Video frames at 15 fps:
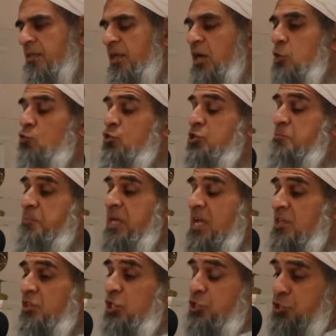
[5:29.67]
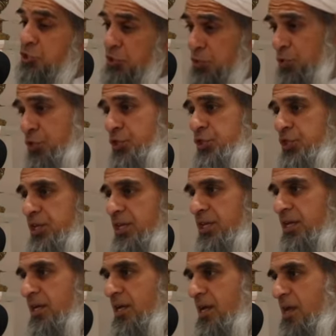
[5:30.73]
That you speak the truth
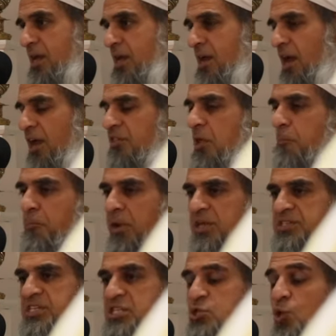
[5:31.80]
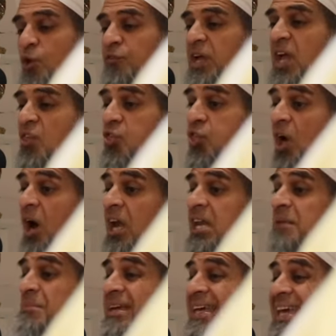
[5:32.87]
in the presence of a zalim